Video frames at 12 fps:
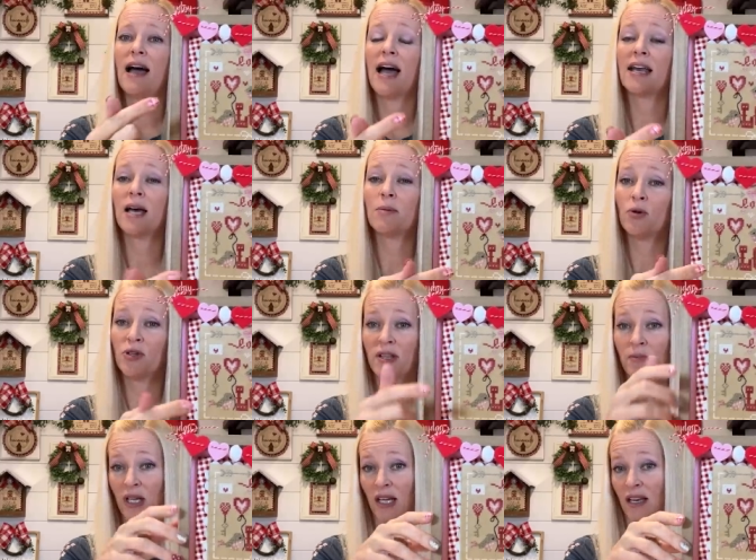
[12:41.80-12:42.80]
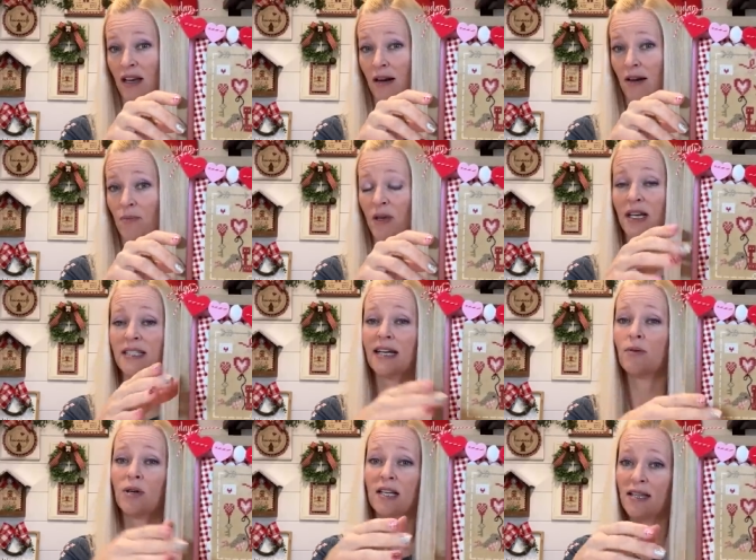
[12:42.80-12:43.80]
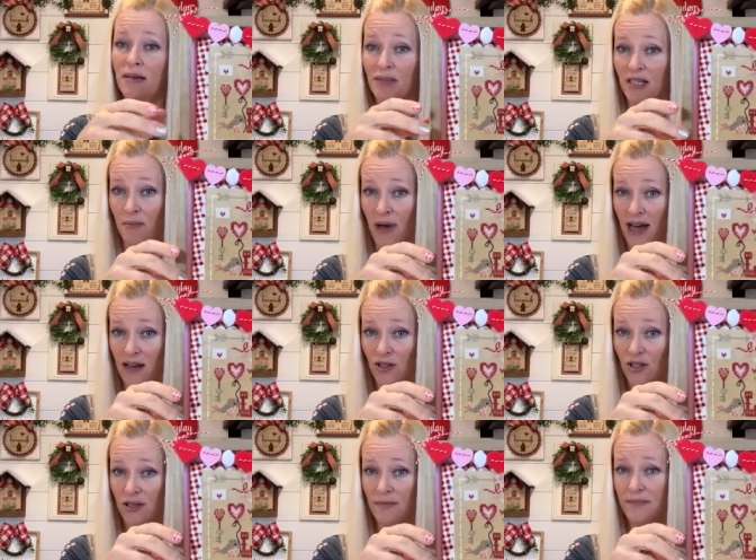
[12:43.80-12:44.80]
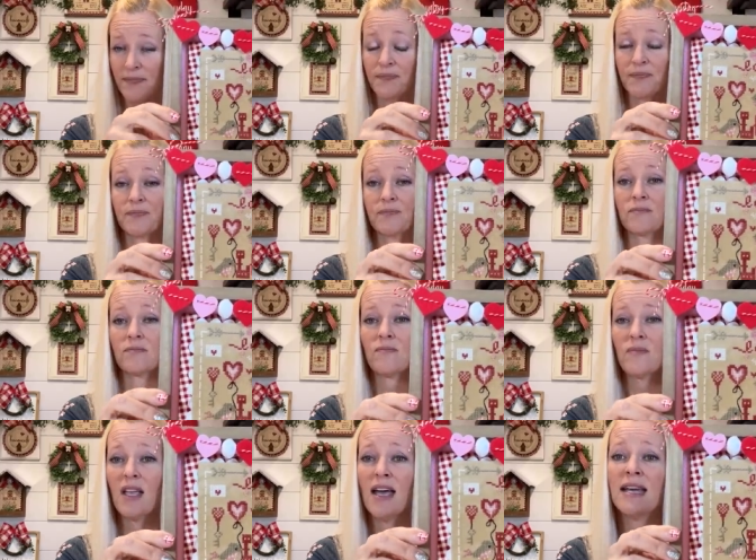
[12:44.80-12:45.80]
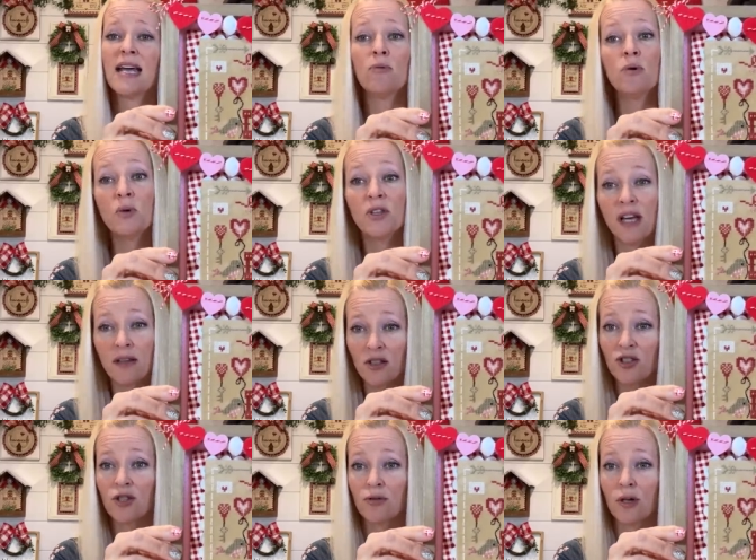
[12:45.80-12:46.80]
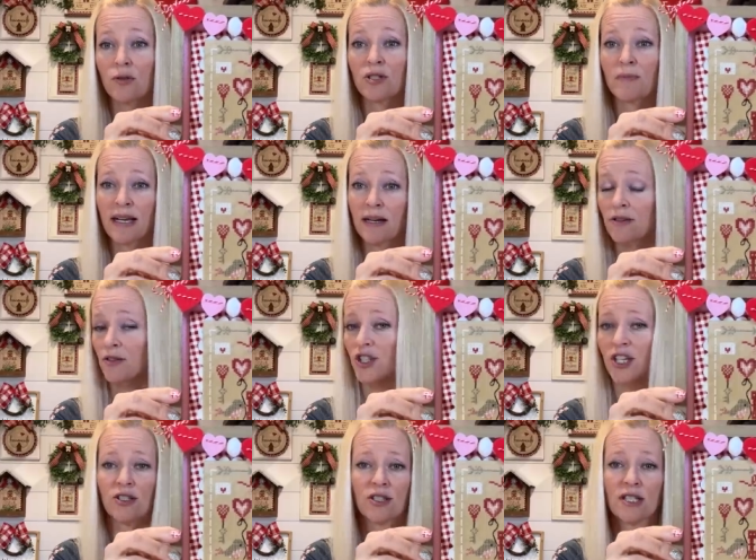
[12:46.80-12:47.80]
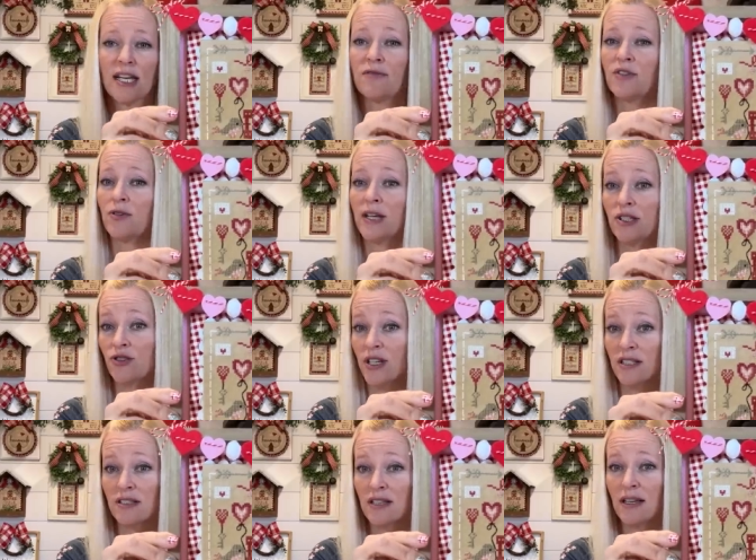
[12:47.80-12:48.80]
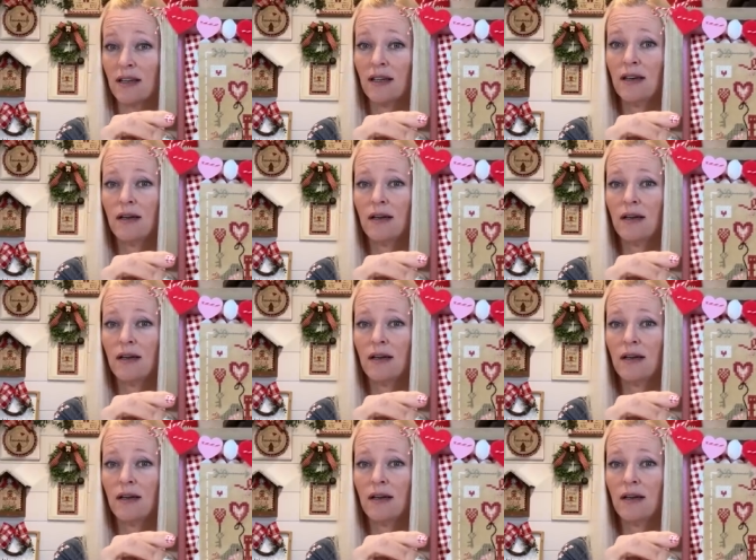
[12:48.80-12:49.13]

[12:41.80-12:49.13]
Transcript: and I put them in here because I wanted them to match. And I will put that in the show notes, my color changes, if you're interested.